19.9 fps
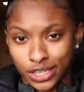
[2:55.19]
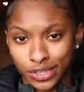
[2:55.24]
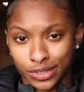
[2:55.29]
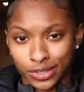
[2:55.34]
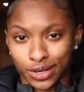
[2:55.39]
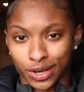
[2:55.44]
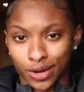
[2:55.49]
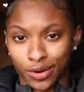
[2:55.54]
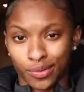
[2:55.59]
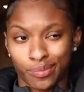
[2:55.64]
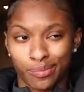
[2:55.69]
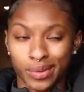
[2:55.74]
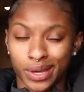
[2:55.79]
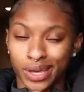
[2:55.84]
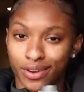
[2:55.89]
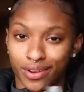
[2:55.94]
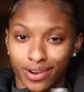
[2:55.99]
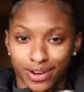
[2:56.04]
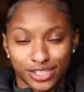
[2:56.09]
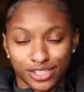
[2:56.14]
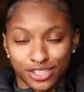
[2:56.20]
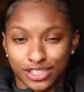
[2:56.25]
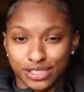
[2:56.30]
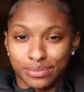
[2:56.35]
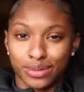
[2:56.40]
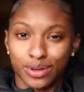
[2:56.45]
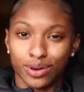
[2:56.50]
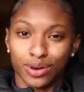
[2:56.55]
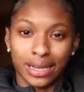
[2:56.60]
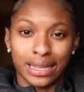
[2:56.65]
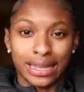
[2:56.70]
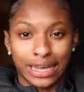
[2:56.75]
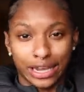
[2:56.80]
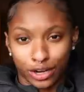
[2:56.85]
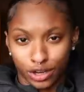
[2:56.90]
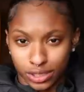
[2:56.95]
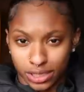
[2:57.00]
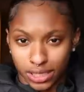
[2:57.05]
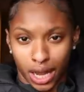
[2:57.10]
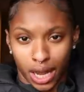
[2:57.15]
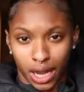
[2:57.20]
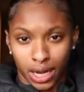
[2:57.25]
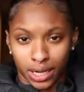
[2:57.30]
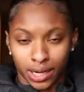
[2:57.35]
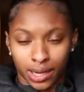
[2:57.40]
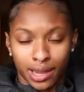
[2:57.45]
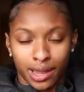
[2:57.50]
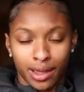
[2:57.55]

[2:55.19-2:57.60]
You know, me and Darcy used to be on the later side,